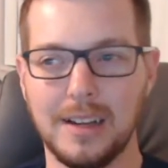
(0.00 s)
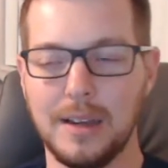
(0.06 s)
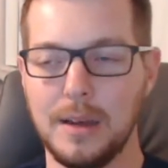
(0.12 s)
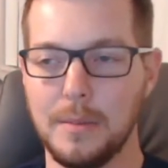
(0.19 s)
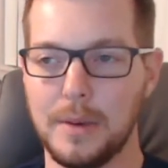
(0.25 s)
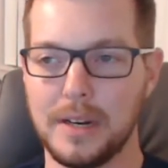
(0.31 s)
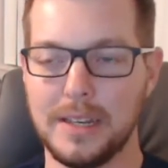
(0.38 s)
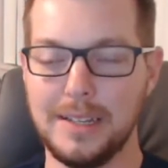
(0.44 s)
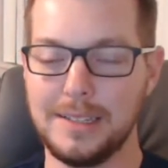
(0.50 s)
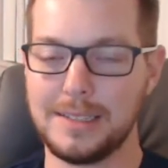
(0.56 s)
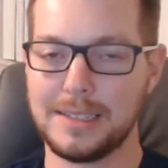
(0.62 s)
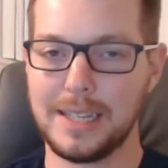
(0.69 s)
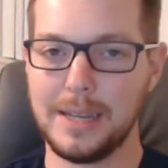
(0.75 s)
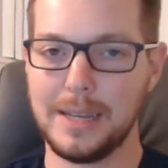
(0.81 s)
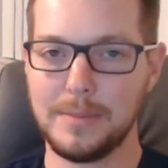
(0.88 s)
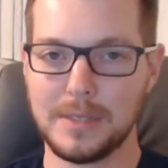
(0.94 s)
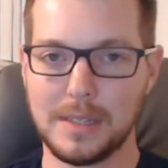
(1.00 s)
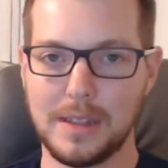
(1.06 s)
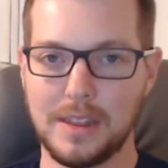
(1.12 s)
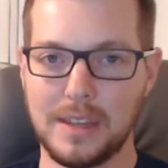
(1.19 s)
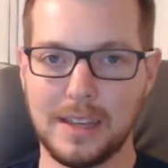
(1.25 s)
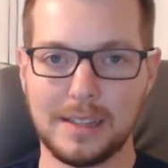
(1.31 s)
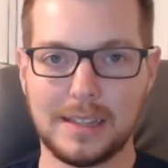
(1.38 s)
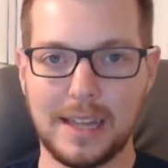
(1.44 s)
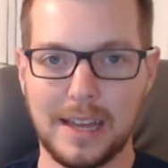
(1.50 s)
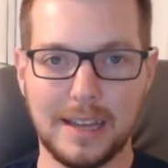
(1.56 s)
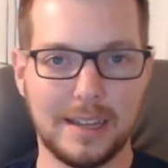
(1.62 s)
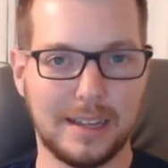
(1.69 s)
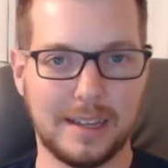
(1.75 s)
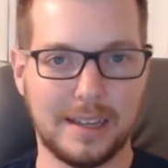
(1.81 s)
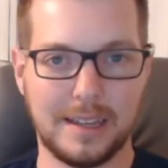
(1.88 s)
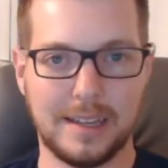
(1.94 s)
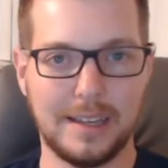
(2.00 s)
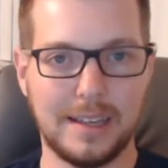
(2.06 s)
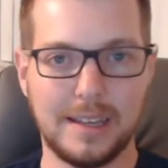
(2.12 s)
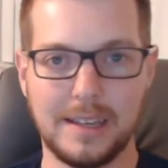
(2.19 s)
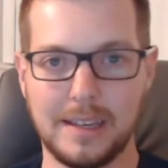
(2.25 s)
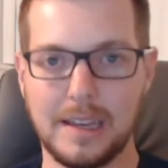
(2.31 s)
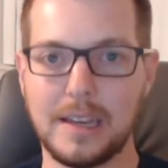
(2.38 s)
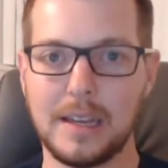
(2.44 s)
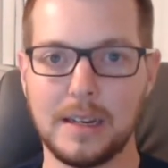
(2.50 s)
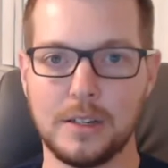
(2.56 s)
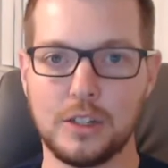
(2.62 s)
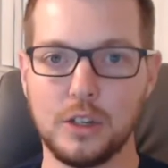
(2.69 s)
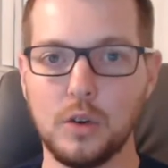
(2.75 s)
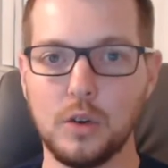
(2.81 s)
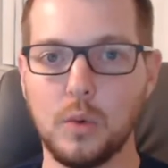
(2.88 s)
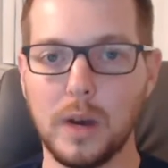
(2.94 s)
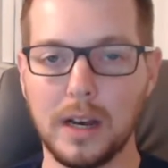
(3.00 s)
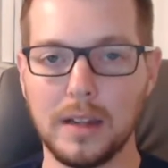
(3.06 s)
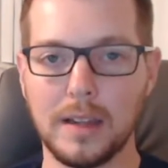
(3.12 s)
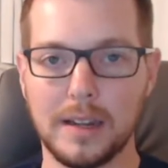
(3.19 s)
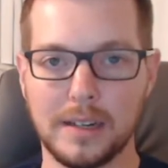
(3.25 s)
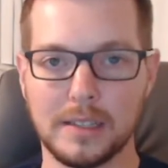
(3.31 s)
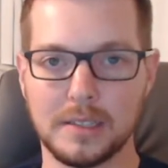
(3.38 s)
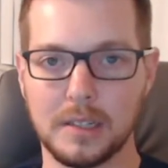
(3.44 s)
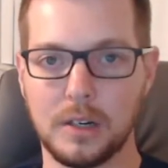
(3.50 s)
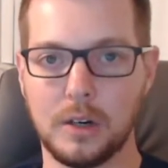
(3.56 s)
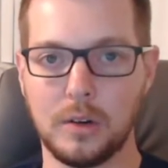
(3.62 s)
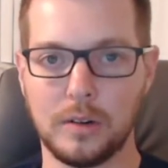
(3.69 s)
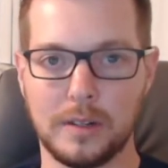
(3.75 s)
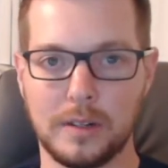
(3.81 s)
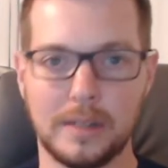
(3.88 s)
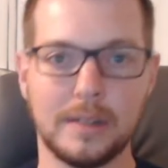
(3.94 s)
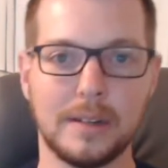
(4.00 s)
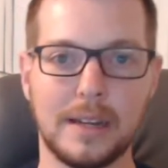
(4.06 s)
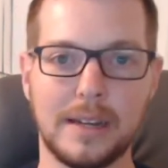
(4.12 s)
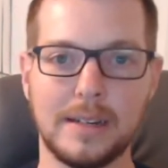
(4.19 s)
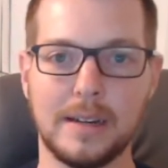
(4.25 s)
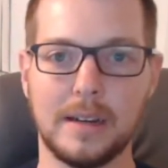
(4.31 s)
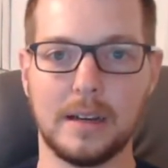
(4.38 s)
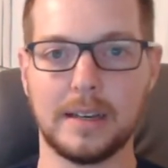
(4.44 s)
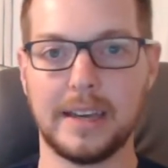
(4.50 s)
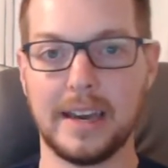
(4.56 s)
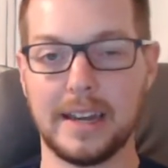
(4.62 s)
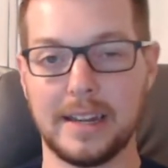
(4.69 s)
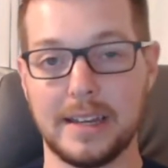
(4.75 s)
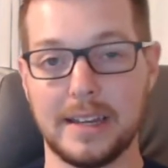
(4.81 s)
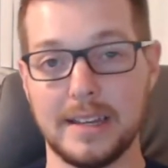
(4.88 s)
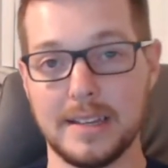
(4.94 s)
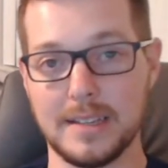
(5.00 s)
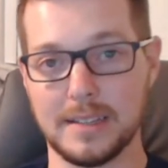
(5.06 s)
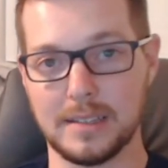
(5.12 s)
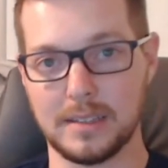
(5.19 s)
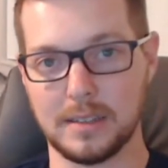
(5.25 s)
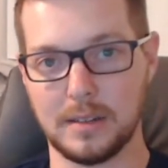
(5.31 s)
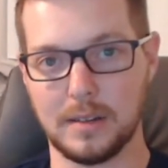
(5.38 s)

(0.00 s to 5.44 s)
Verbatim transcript: But he seems to think that he can do well on his own and, and get his...